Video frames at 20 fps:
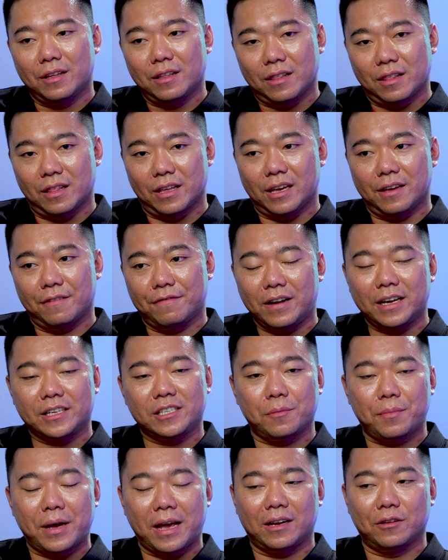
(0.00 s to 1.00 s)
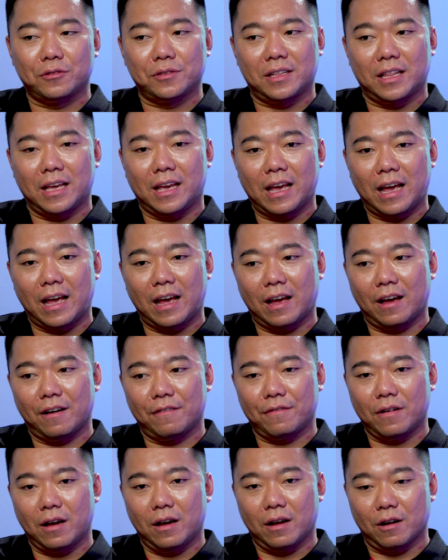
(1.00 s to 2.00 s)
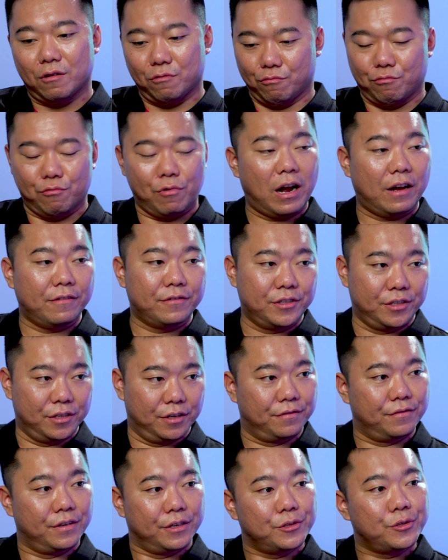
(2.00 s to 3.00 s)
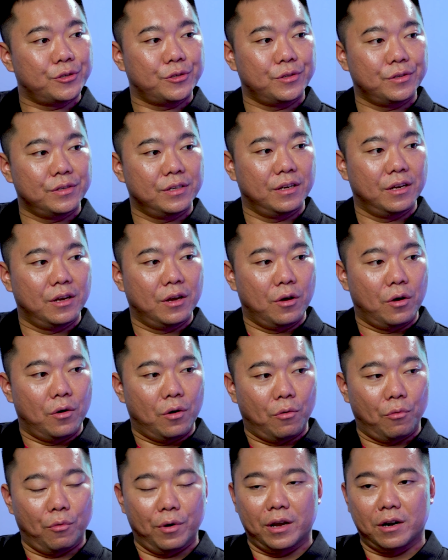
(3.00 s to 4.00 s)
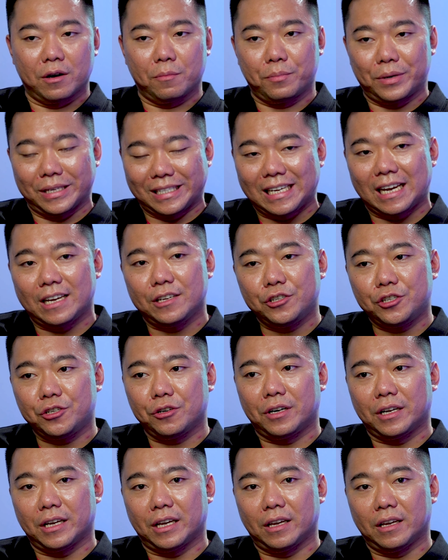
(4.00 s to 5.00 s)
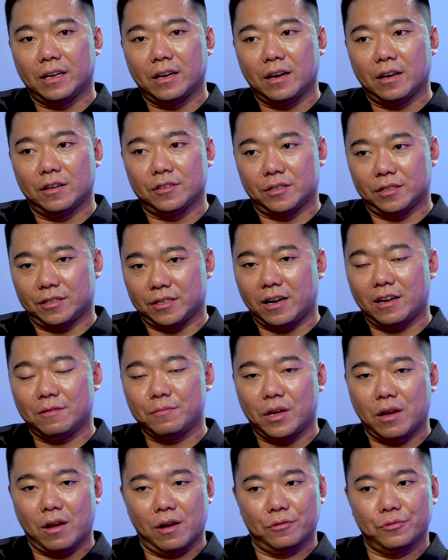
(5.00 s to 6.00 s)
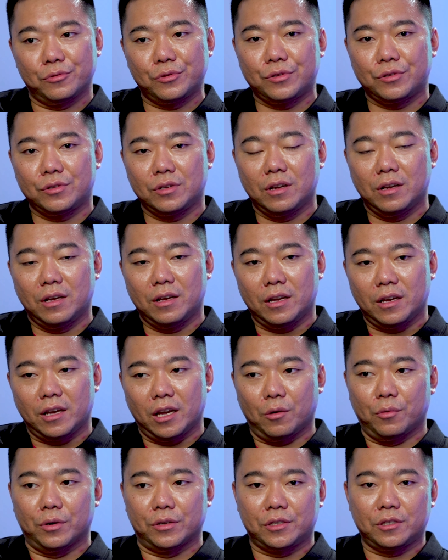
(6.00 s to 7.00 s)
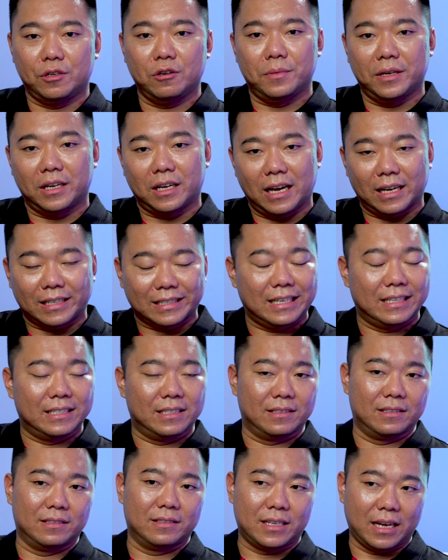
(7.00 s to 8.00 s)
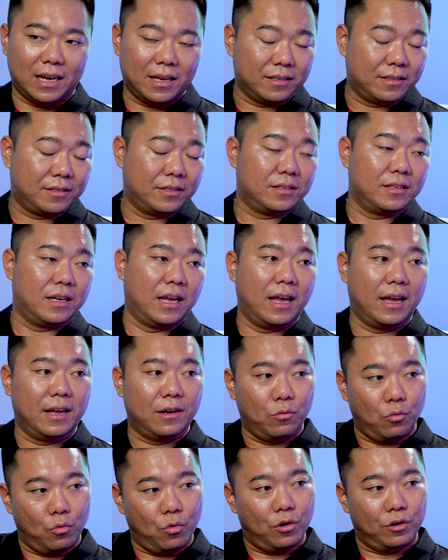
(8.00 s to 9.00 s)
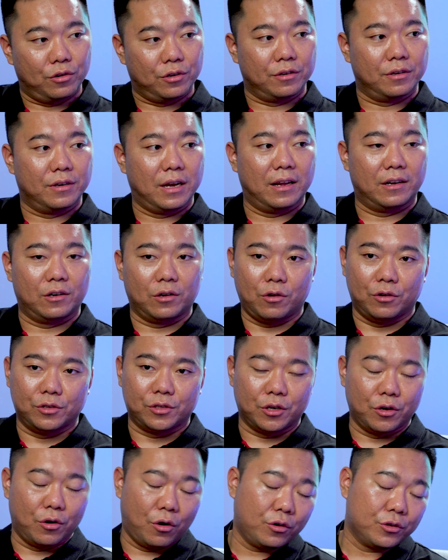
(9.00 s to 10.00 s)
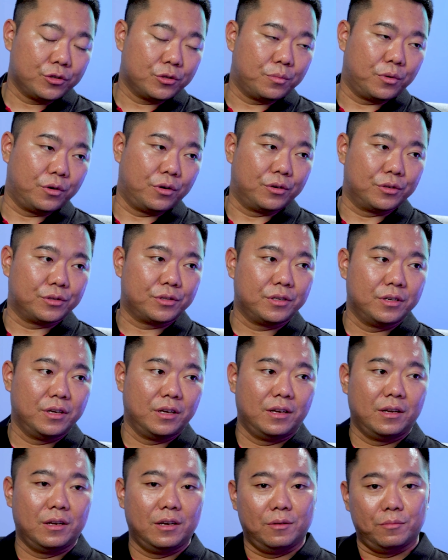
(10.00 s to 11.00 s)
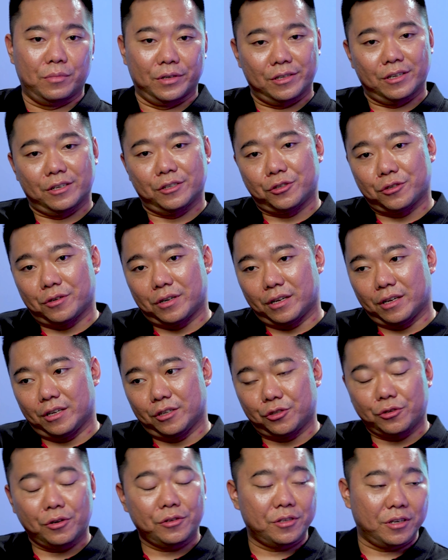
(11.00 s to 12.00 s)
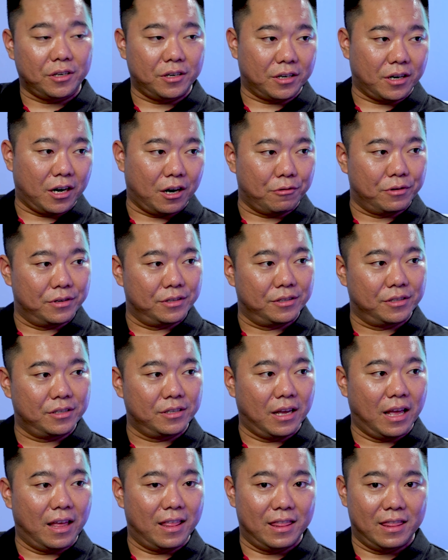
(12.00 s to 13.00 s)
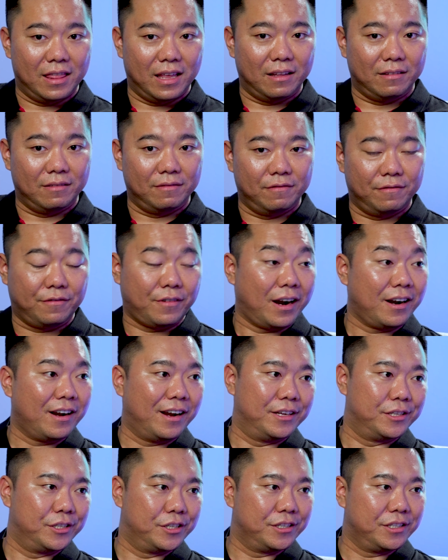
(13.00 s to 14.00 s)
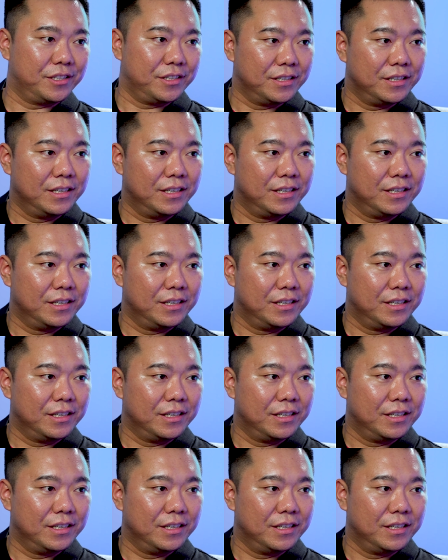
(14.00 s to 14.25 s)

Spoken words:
The flexi panels, they have a rough surface where potentially as the time goes, it will still be collecting dust and water and causing hot spots, potentially short circuit current, and then fire hazard.